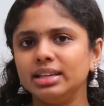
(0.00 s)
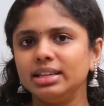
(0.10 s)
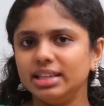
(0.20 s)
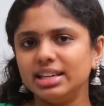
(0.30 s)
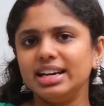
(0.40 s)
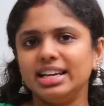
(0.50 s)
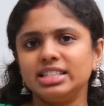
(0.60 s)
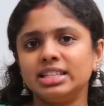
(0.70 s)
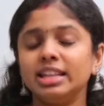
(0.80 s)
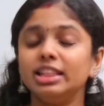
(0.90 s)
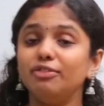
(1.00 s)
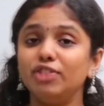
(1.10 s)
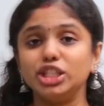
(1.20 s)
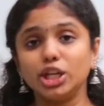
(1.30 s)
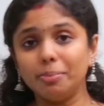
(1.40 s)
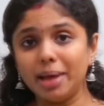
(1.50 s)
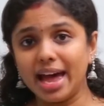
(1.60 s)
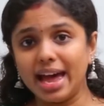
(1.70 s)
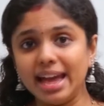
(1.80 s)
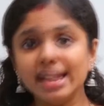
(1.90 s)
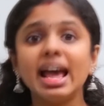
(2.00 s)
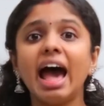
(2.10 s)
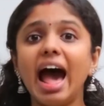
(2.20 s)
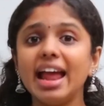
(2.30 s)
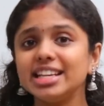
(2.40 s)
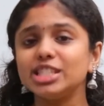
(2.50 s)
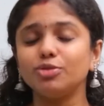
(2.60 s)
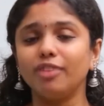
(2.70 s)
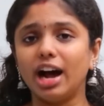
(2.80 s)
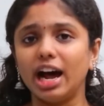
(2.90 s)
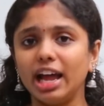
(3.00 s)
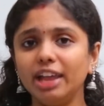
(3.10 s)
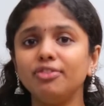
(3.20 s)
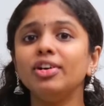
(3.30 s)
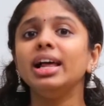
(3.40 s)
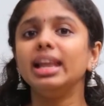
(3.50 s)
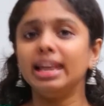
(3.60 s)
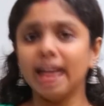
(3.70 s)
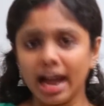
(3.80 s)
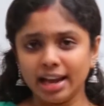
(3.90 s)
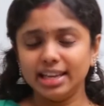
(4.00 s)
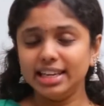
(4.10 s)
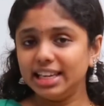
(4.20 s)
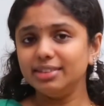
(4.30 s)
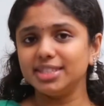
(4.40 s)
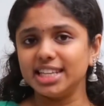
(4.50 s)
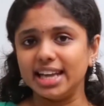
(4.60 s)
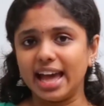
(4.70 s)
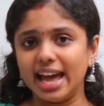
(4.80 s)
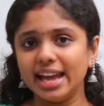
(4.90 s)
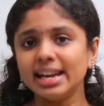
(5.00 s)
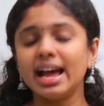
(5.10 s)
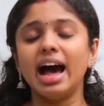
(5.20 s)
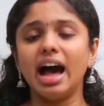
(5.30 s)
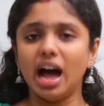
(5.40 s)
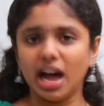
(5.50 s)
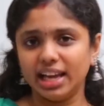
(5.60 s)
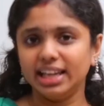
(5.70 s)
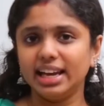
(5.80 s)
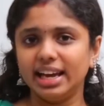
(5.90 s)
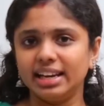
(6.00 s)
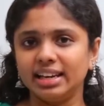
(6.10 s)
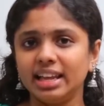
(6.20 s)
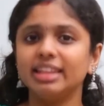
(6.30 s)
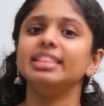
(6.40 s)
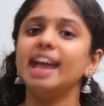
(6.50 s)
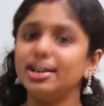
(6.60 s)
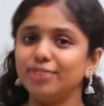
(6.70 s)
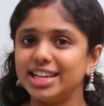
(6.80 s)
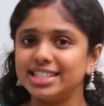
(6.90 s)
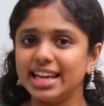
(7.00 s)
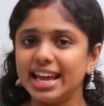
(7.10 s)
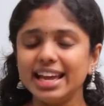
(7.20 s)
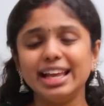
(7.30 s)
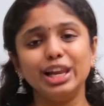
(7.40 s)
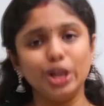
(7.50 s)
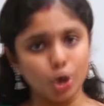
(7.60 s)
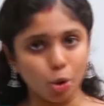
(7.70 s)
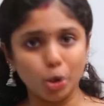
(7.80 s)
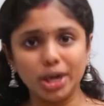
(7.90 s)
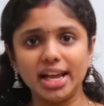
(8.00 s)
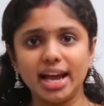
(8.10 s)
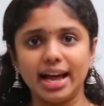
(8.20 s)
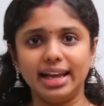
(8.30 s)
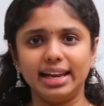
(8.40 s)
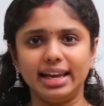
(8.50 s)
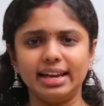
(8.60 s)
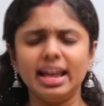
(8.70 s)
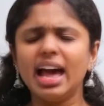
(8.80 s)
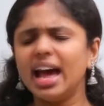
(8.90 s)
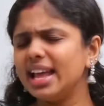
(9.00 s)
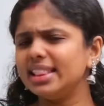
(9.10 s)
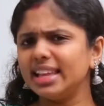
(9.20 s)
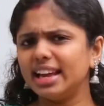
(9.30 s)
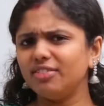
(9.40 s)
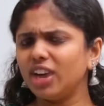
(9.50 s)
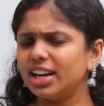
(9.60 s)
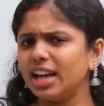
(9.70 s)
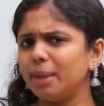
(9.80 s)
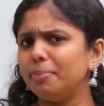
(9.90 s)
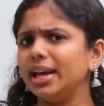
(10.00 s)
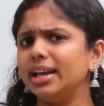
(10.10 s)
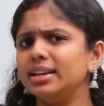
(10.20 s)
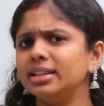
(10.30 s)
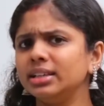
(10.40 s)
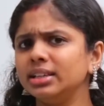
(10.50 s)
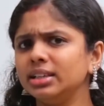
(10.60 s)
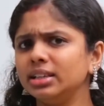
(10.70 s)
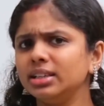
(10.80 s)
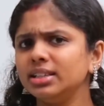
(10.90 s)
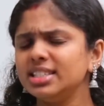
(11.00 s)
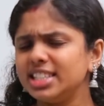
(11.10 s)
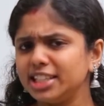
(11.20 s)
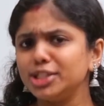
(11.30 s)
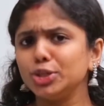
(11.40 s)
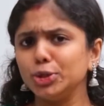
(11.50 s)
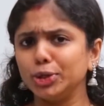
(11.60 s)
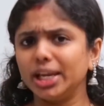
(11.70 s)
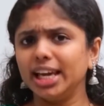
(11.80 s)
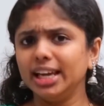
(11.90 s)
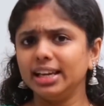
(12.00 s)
Yes, the fisherman and his wife lives in an island. That was a lonely island. And then what happened? See the story?